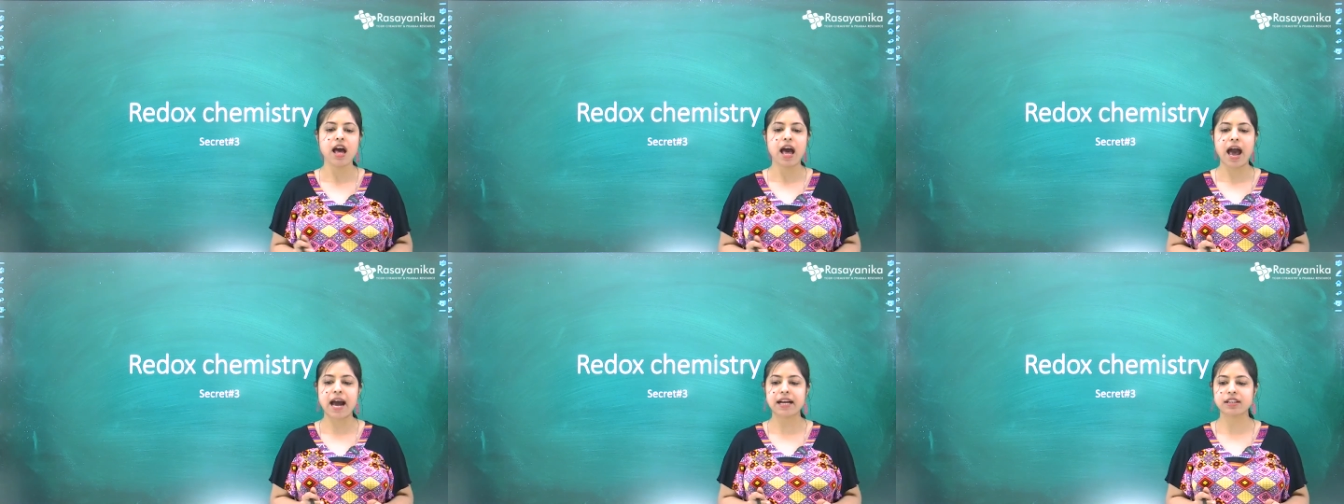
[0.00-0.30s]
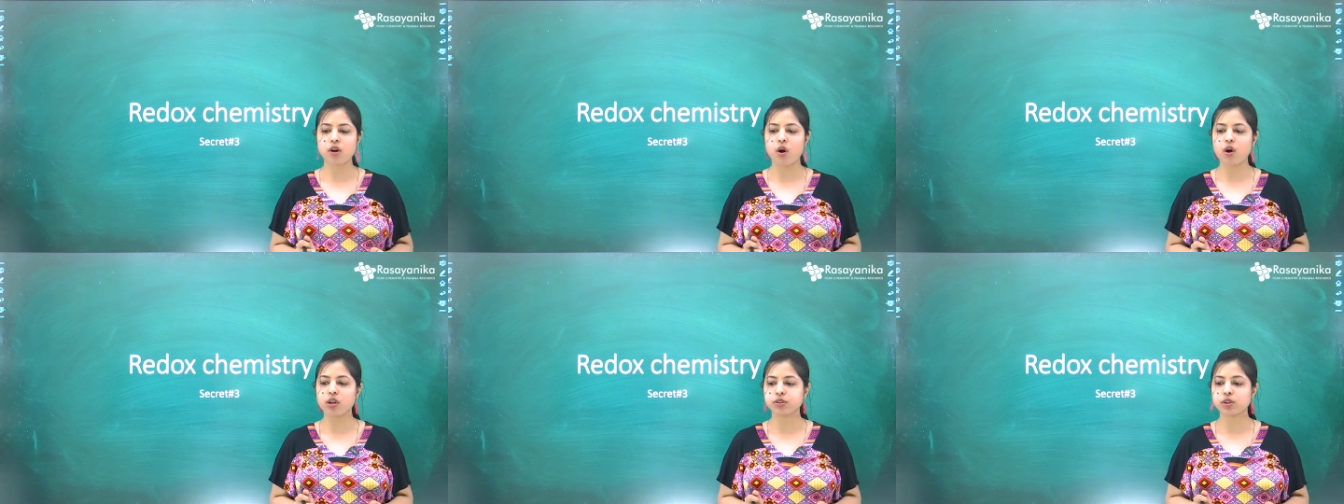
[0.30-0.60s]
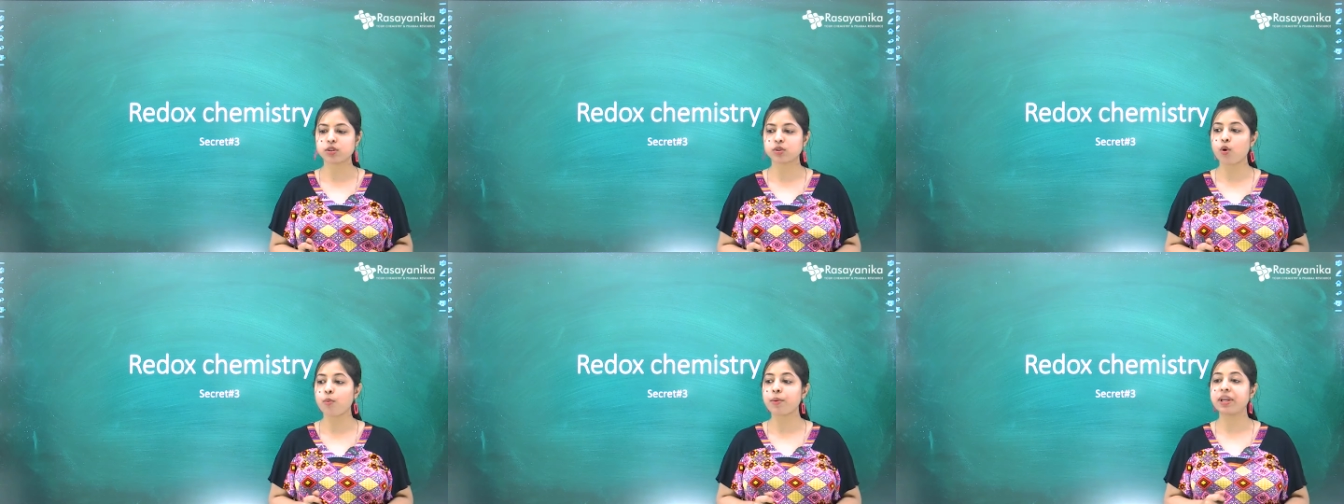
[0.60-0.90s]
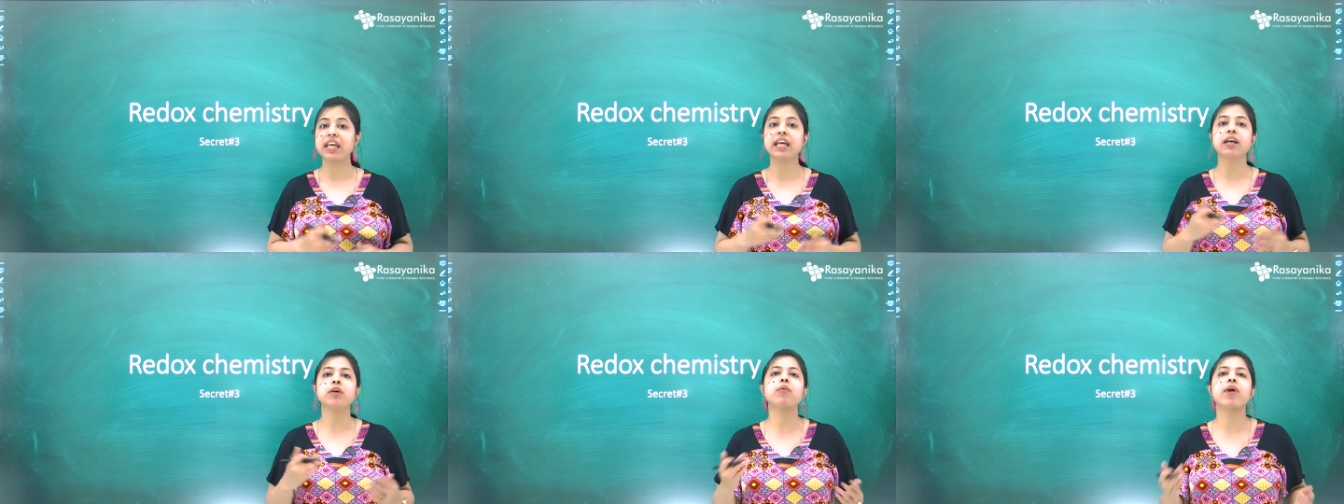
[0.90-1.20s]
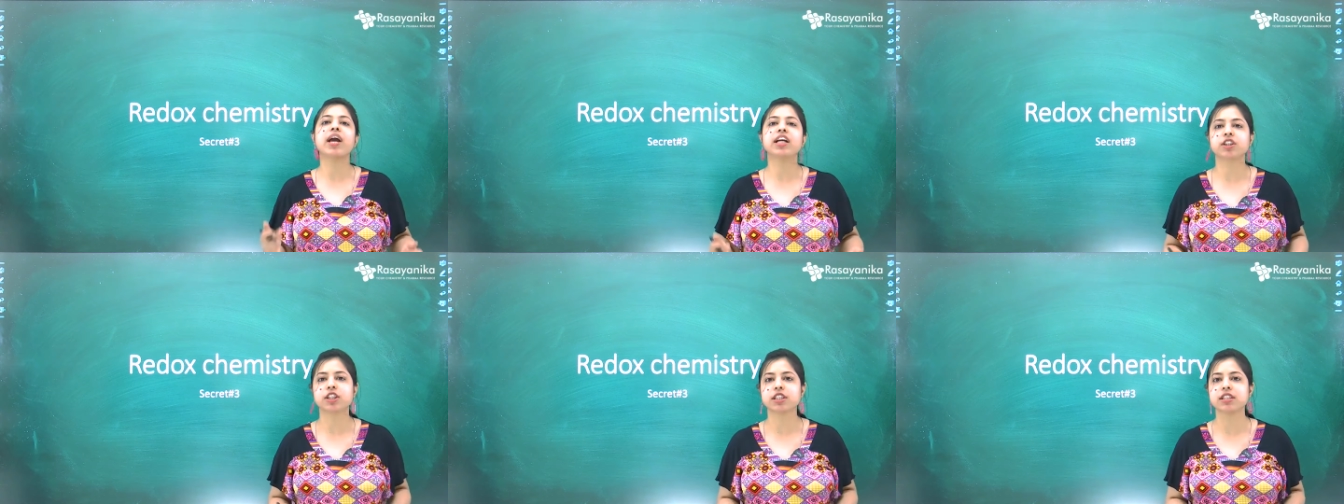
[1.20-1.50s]
and also so many
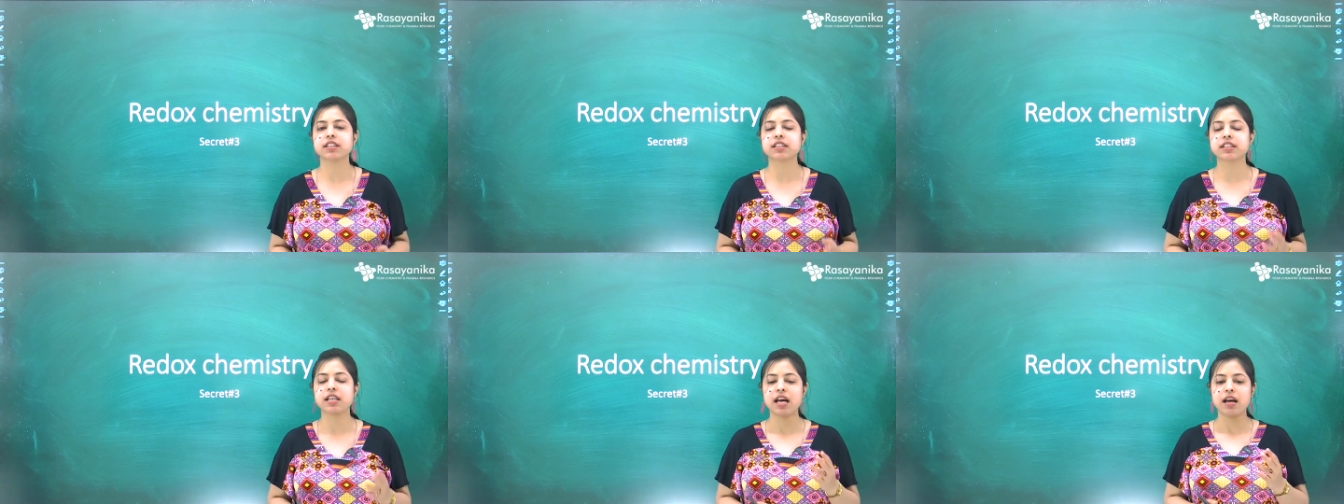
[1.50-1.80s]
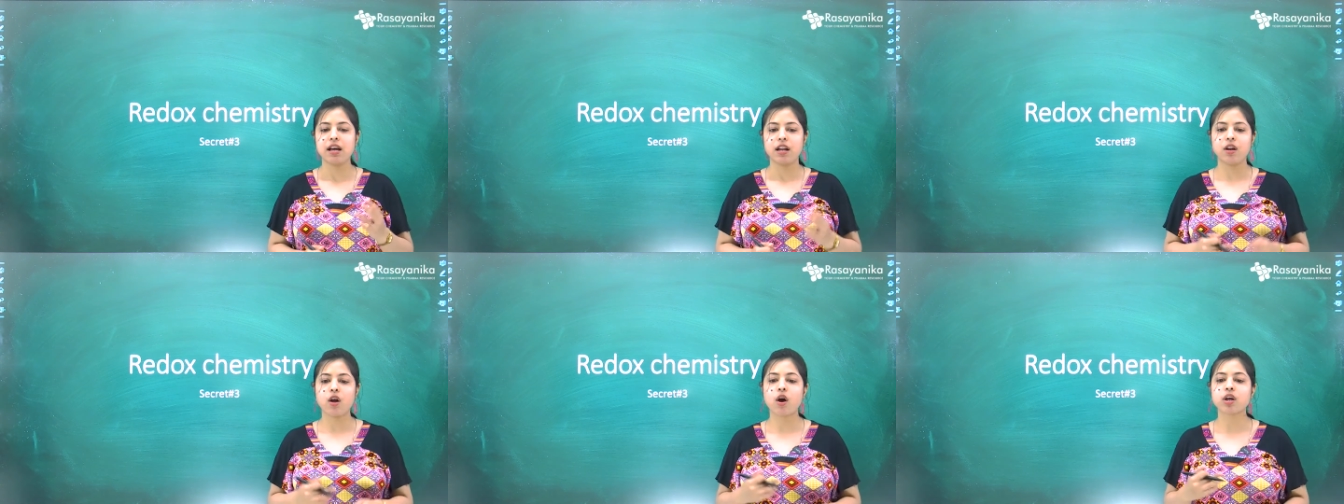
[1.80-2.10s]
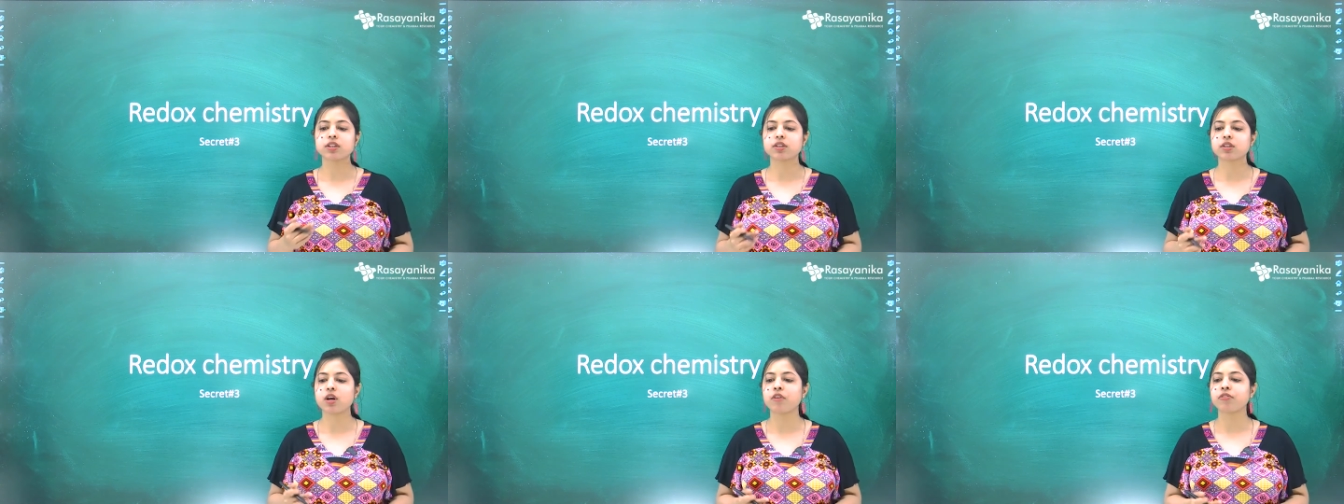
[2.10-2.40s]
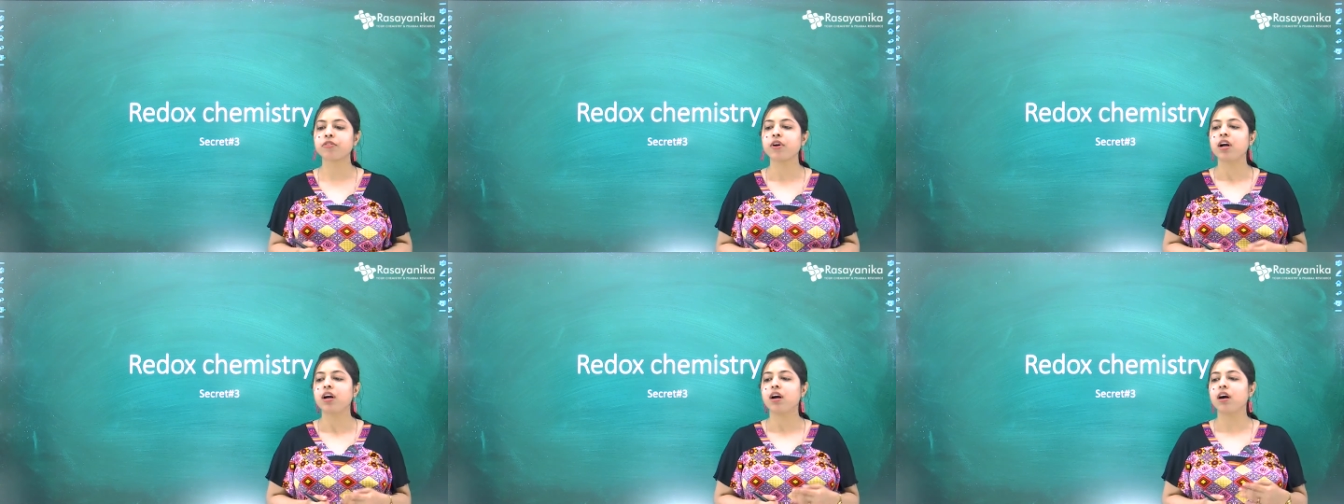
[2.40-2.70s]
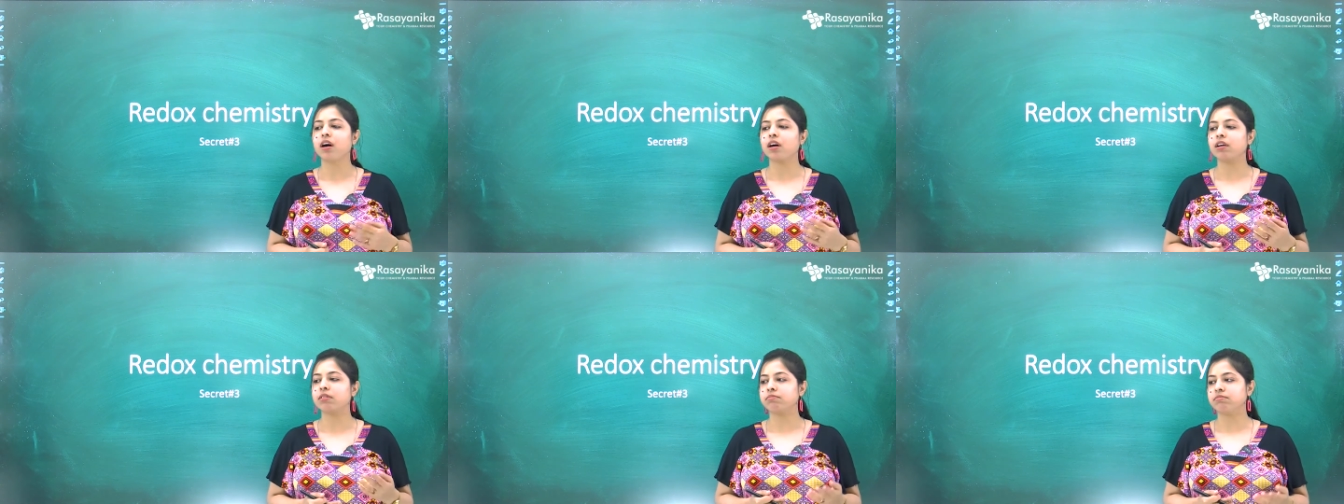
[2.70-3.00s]
equations, lots of
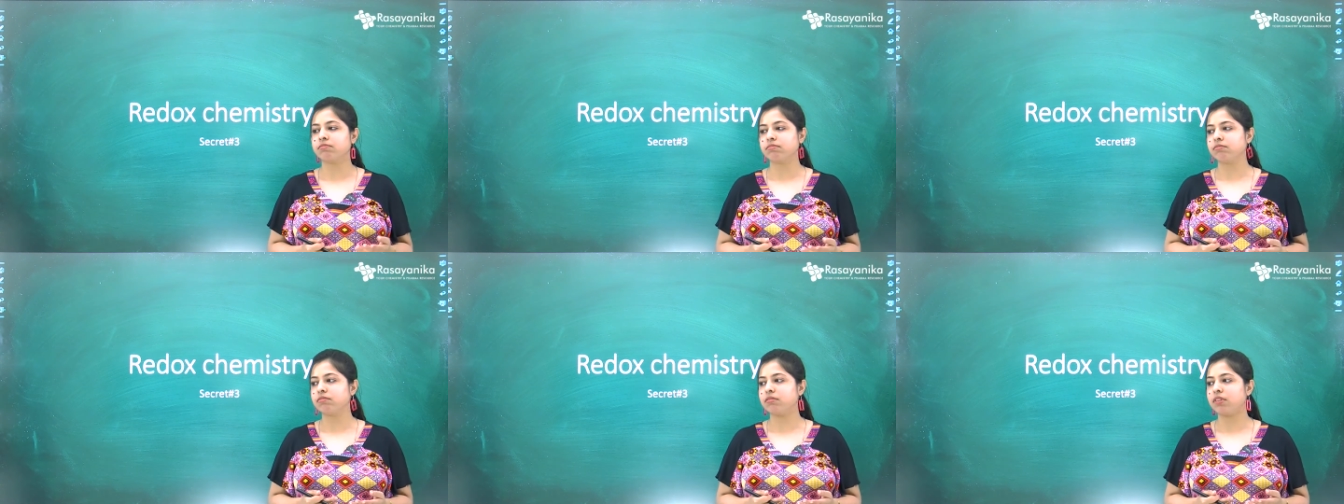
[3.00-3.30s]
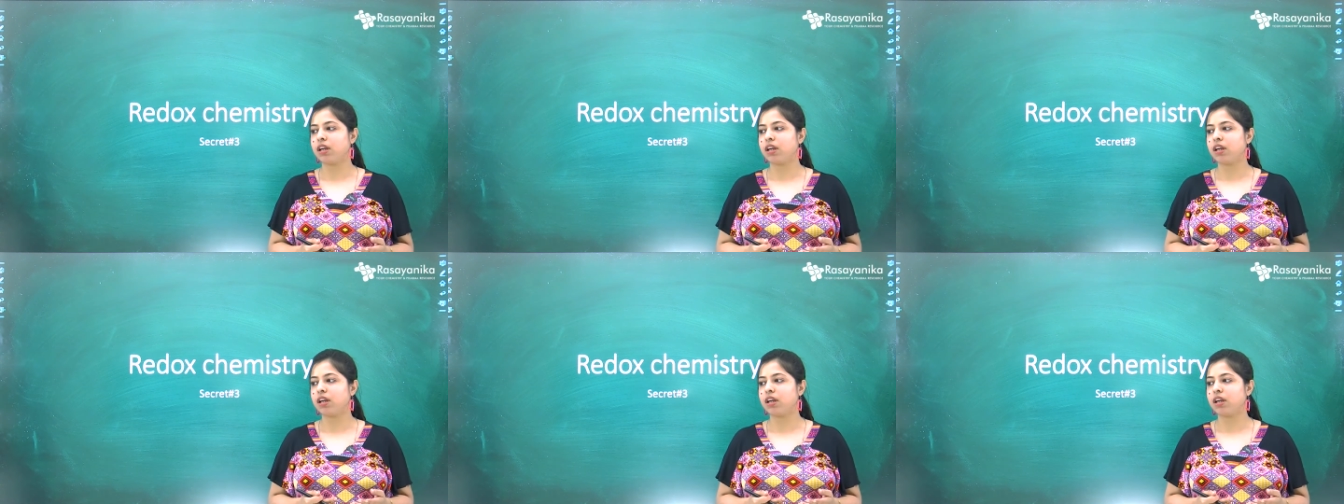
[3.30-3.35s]
um,